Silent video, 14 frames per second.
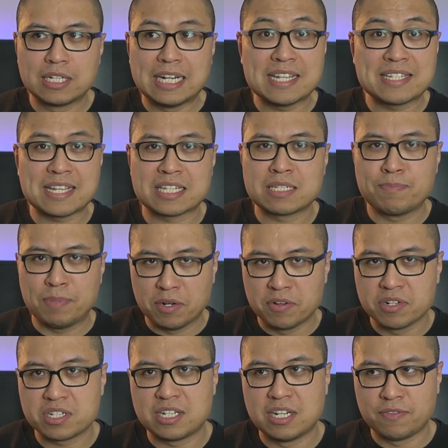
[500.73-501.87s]
less
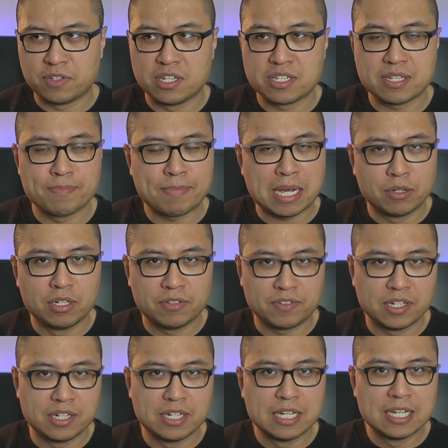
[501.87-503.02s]
experienced lifters in
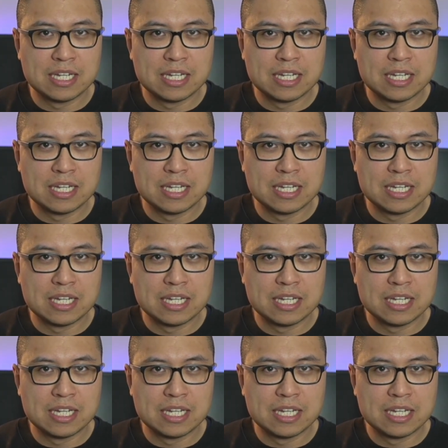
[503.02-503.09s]
powerlifting